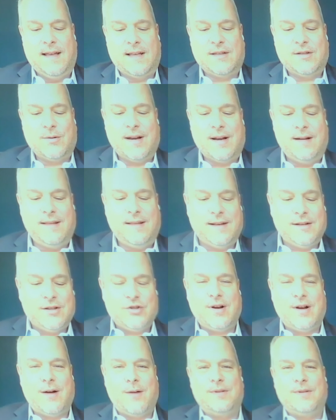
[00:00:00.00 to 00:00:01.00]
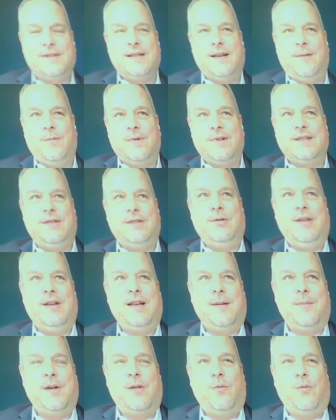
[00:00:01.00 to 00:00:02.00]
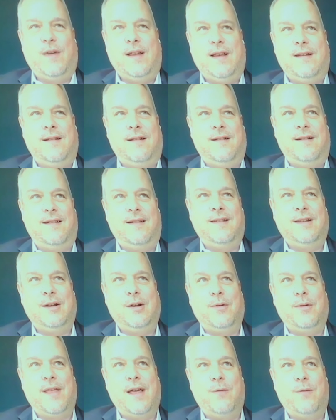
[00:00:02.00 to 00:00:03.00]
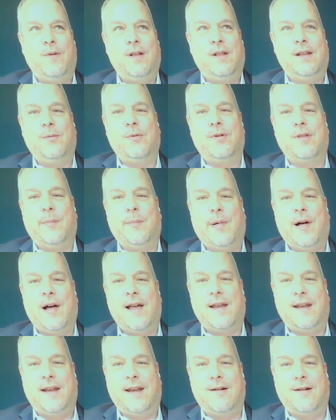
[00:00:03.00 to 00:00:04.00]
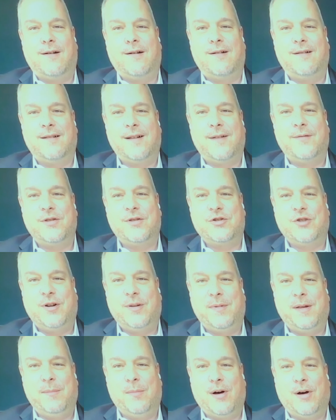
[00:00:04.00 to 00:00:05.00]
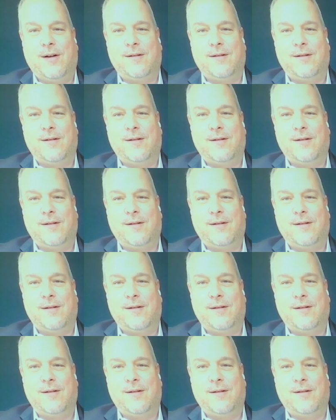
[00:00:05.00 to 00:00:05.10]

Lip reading: Yeah, so given the industry, I would say what's unique about Wheaton, they really were the pioneer of the streaming